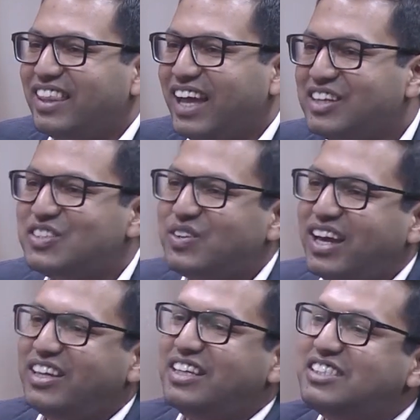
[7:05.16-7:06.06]
that is
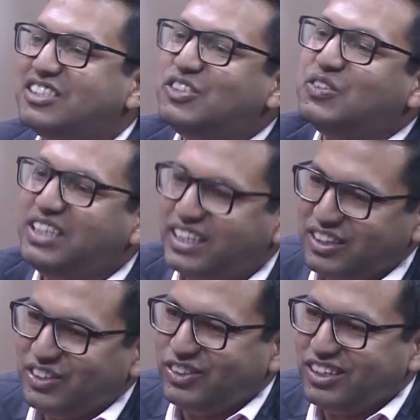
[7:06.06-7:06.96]
why it's unique in
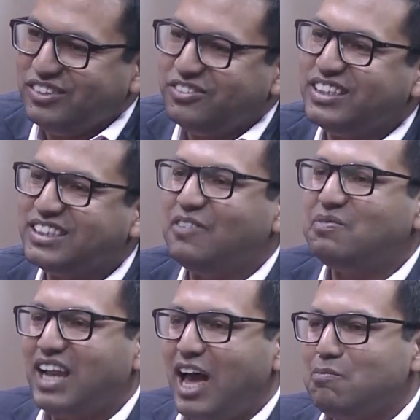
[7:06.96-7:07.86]
the world. For
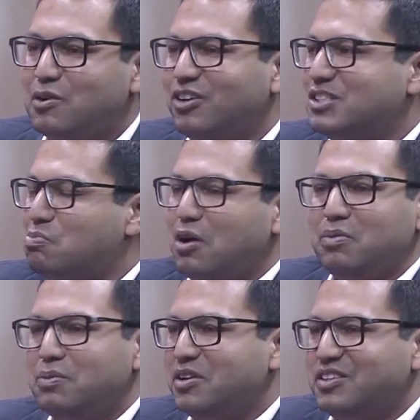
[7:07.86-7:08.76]
example, Apple Watch
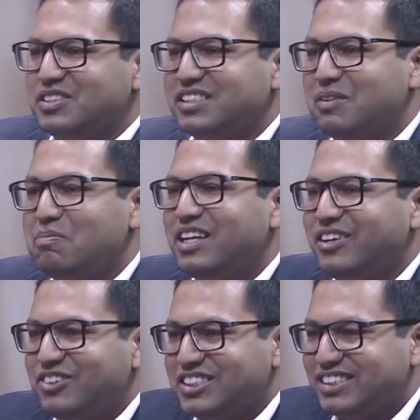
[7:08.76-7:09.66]
probably produces 1
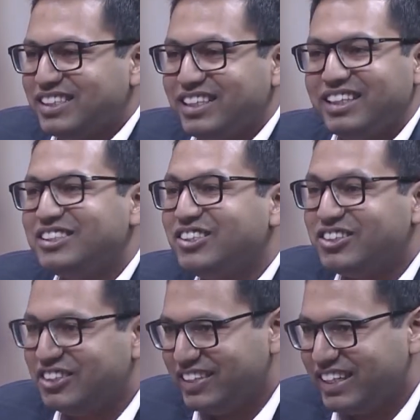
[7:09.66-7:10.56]
million watches a year. That's
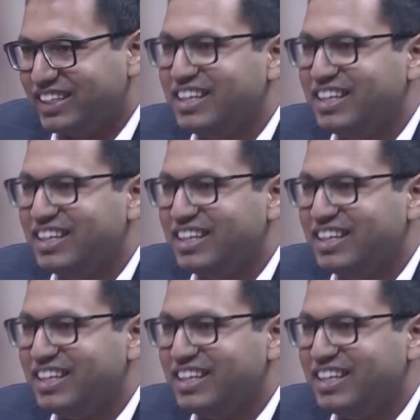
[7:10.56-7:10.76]
not unique.